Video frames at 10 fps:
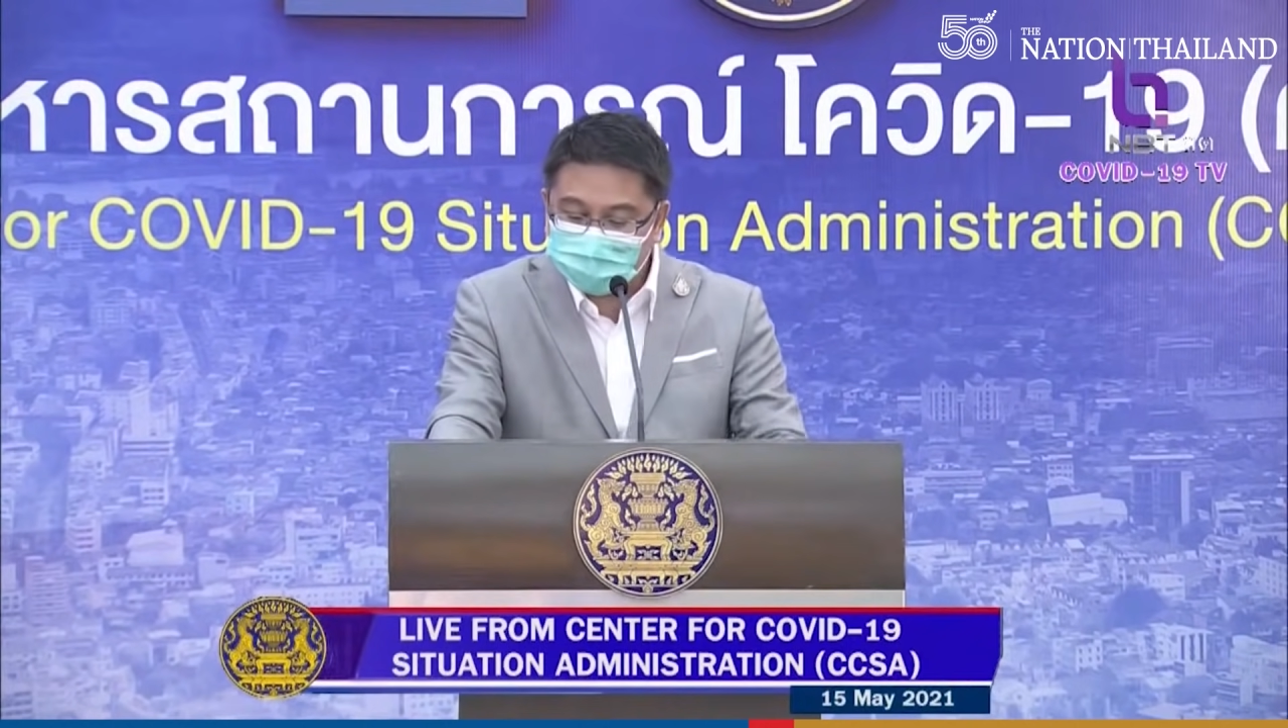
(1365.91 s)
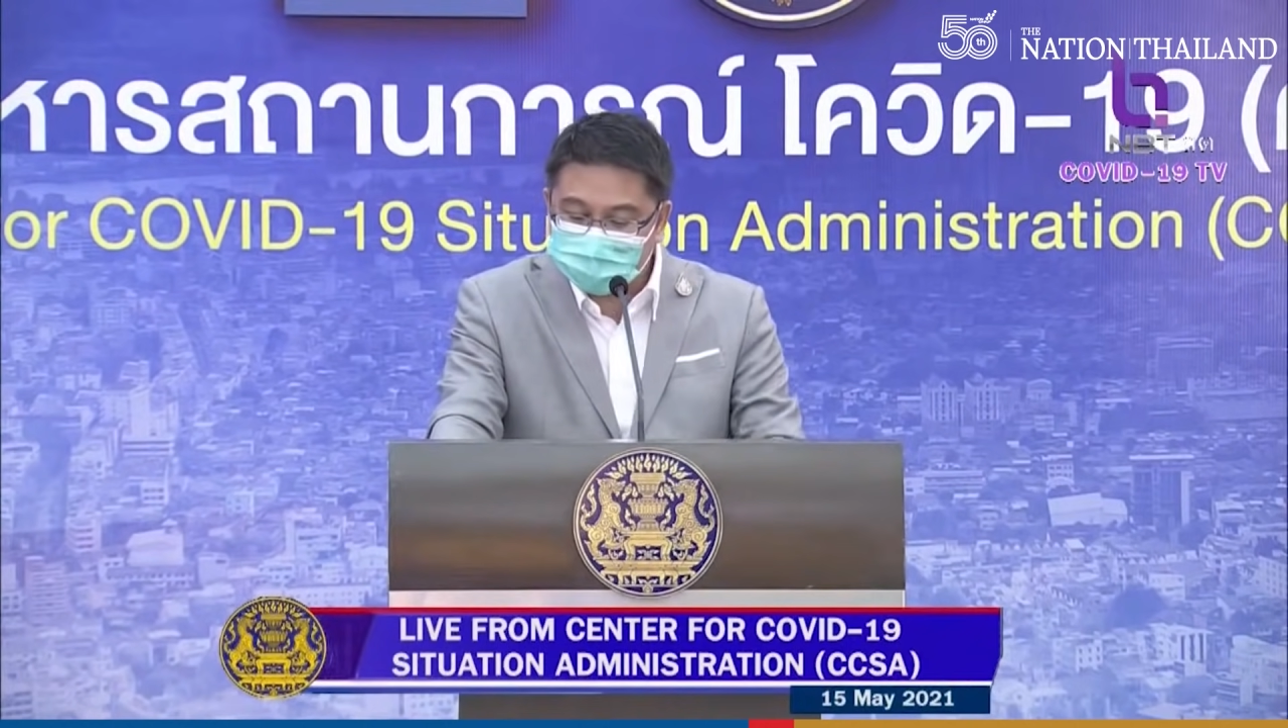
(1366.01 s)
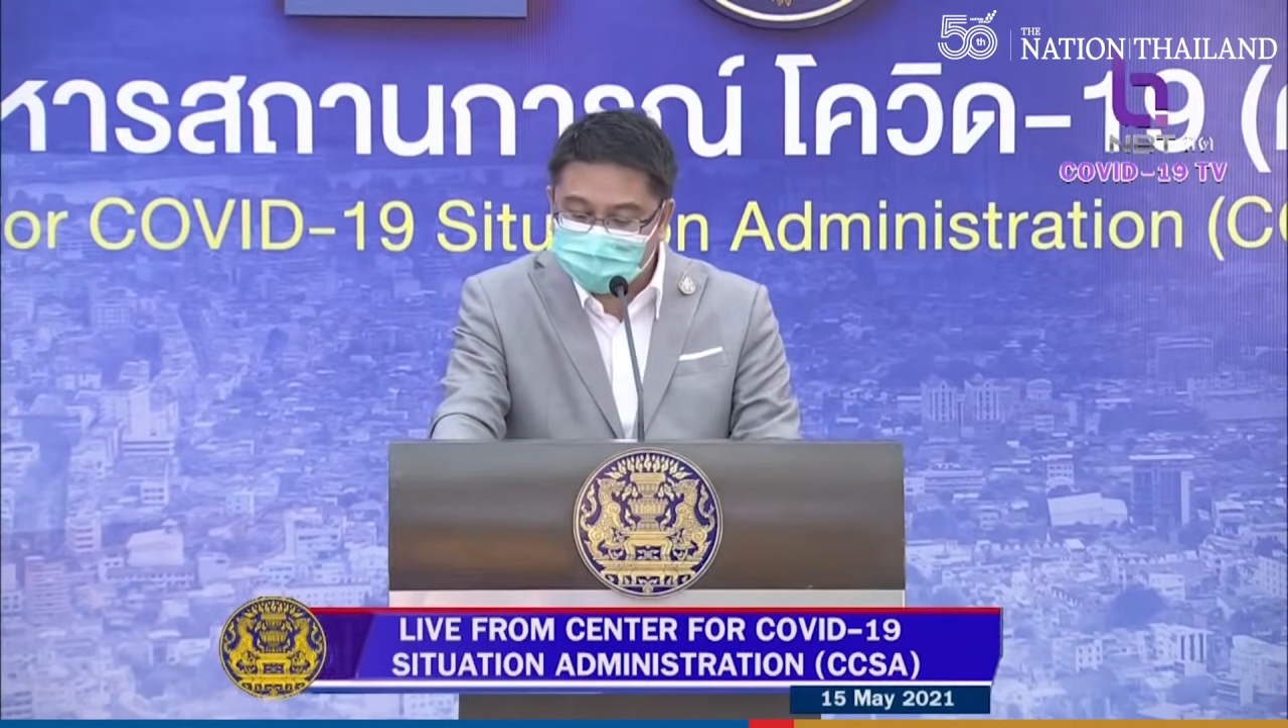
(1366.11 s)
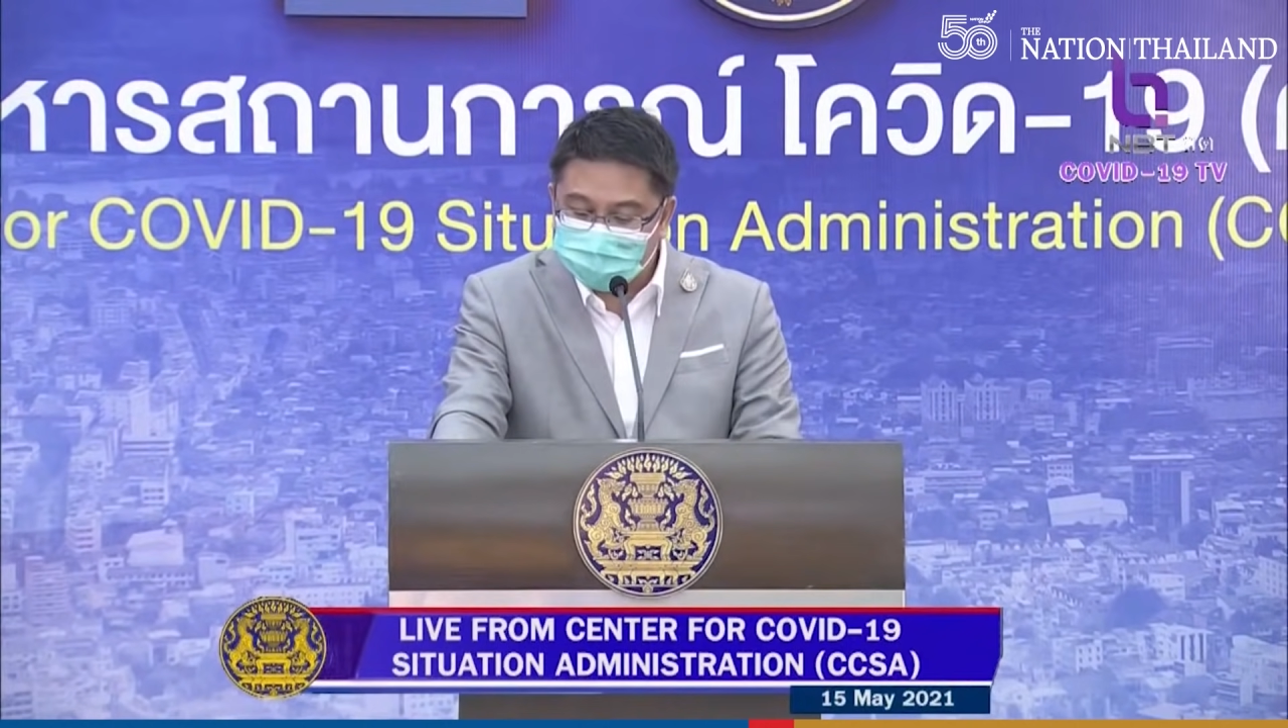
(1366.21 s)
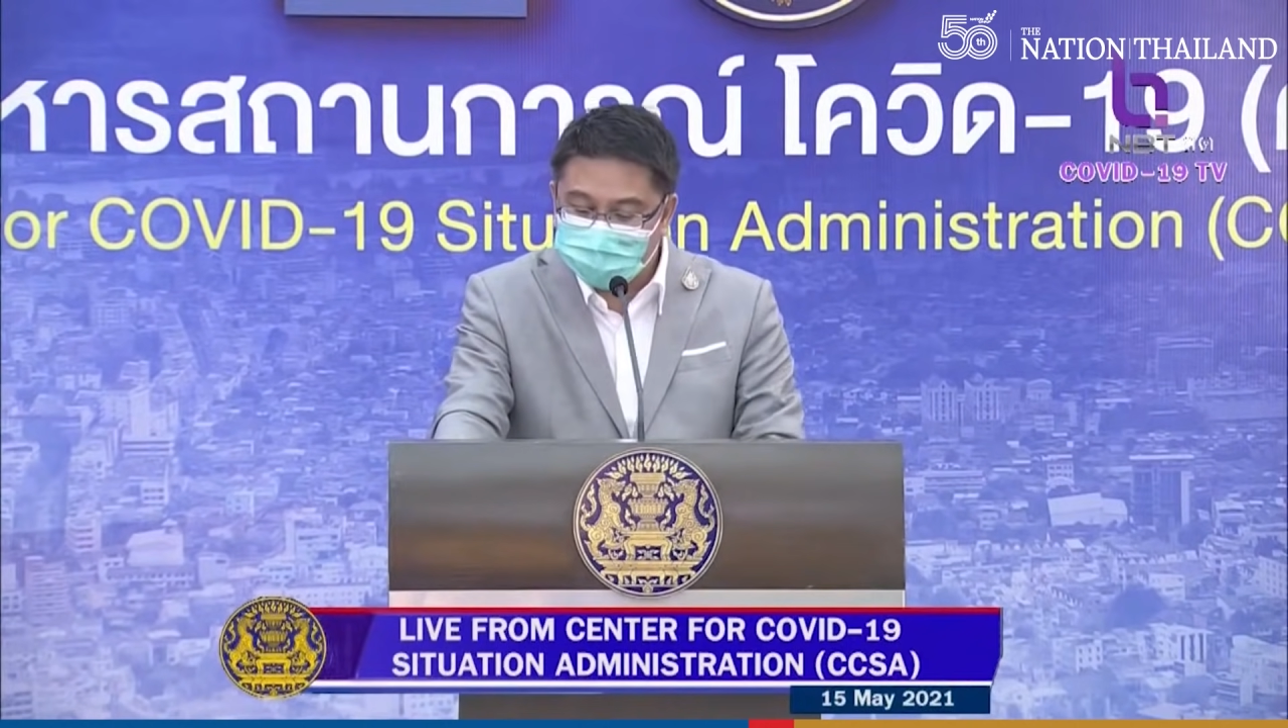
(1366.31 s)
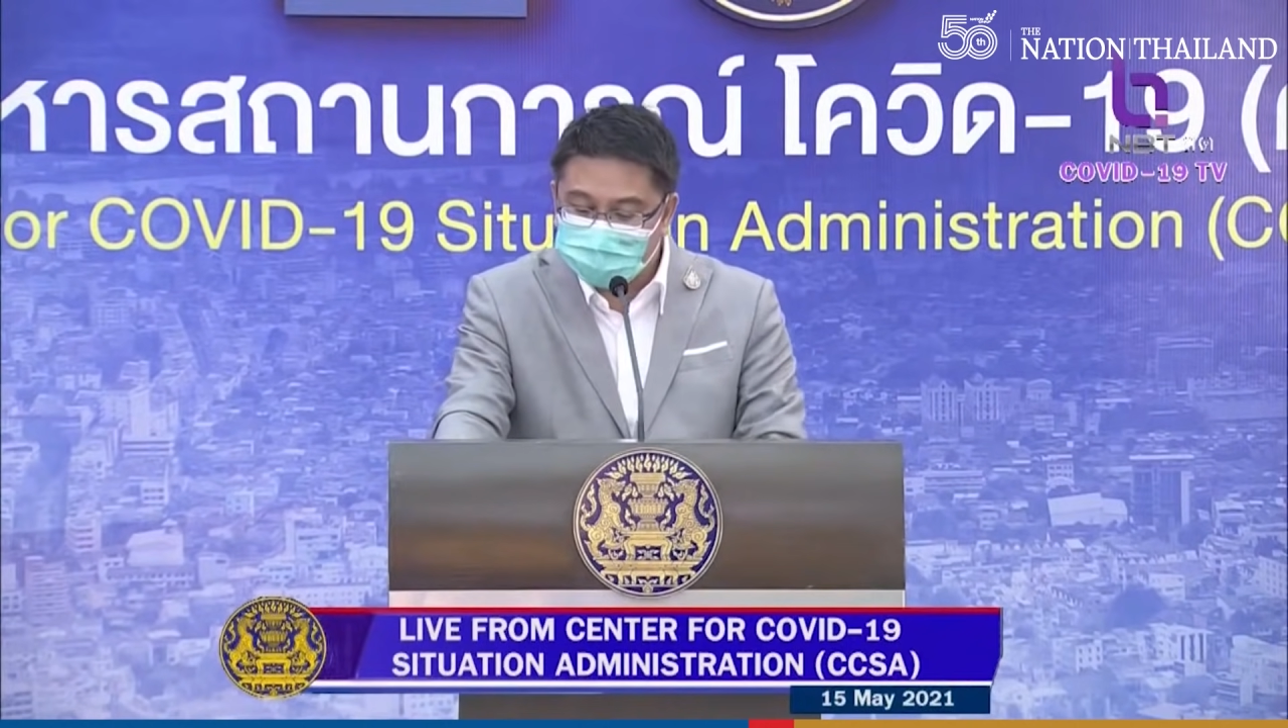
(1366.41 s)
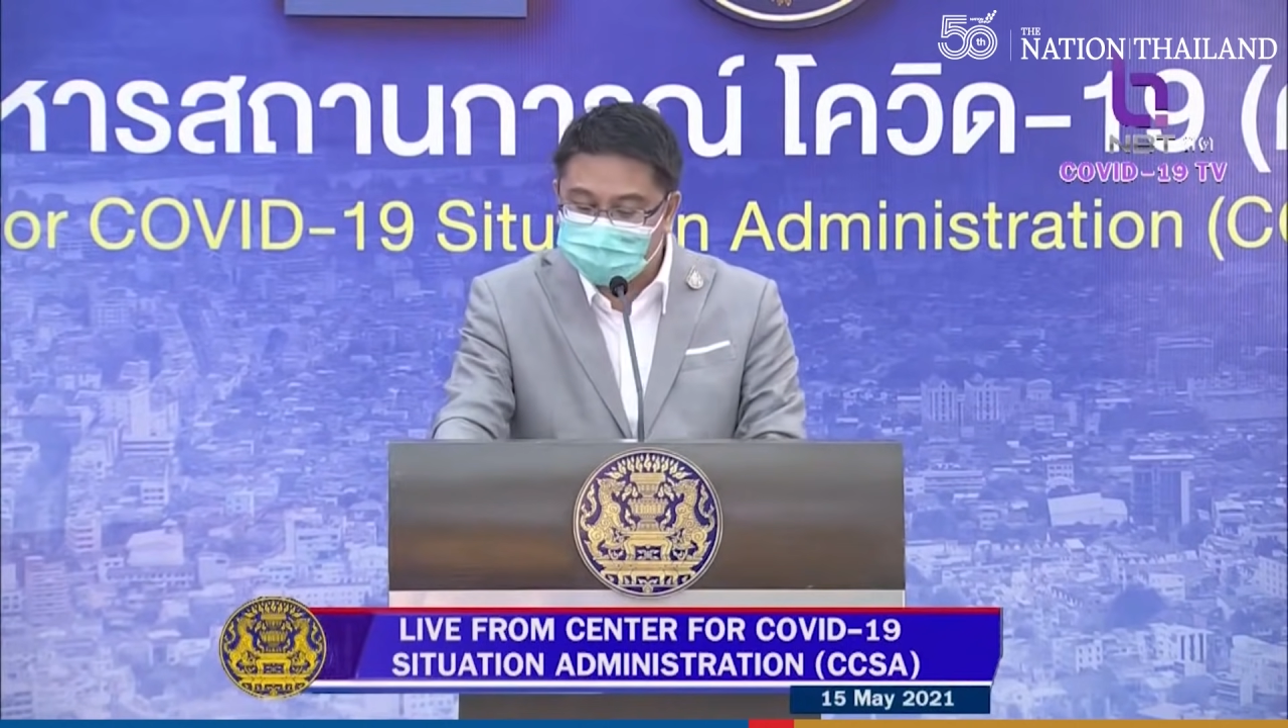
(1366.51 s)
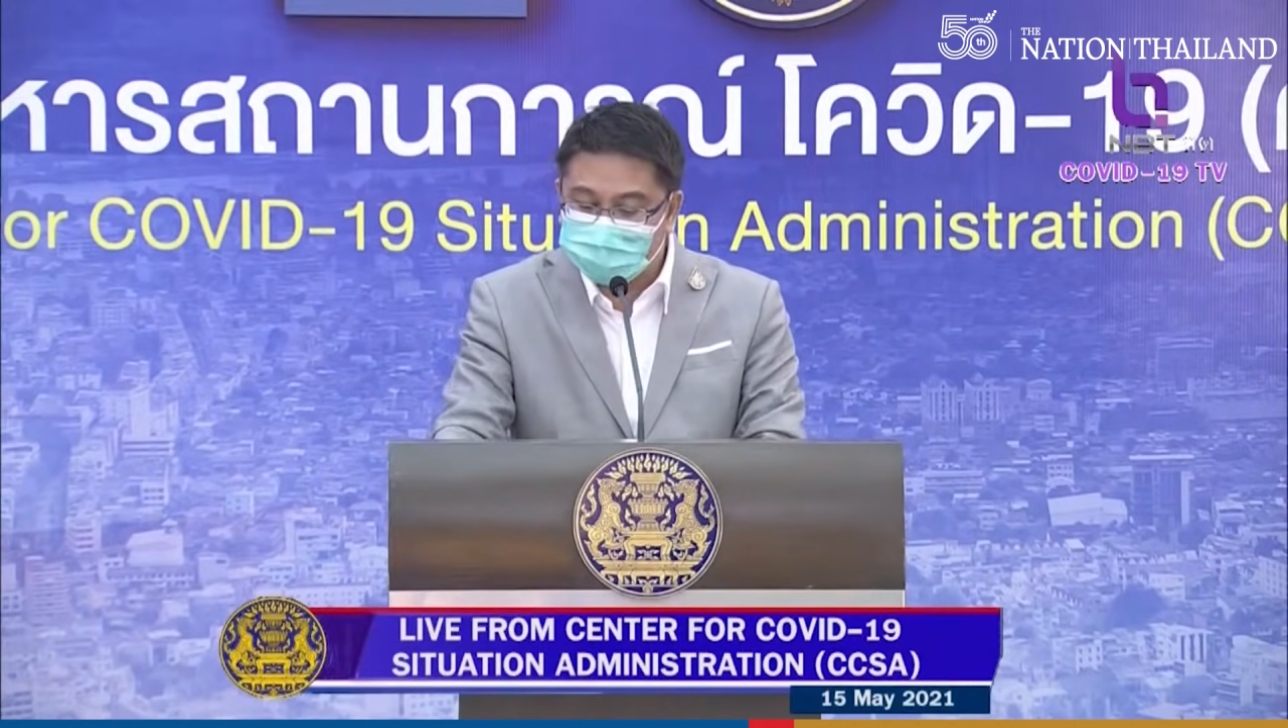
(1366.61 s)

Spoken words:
conclude